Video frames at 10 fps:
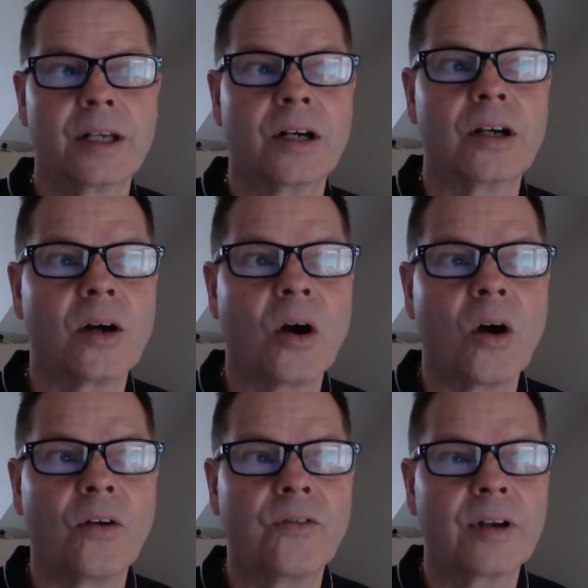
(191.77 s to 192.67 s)

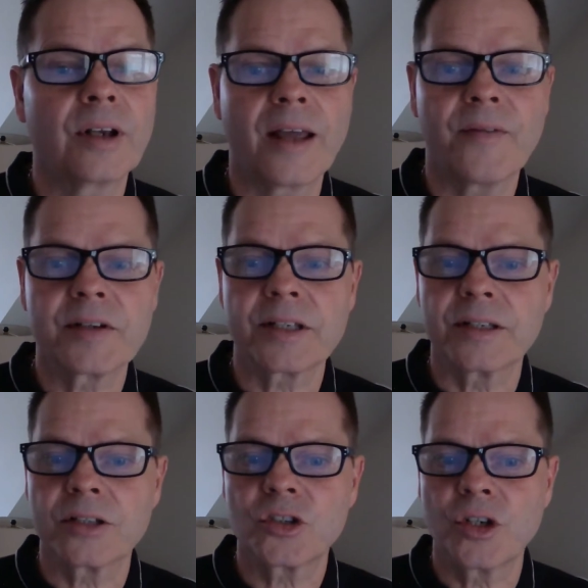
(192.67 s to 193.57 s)
of
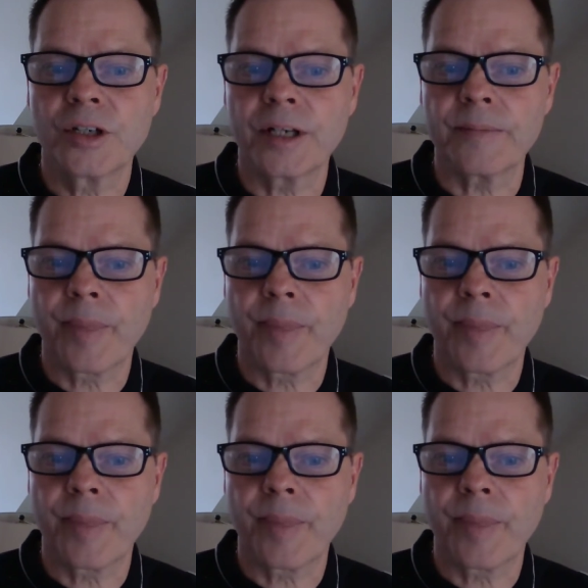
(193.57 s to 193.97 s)
Levison's journey.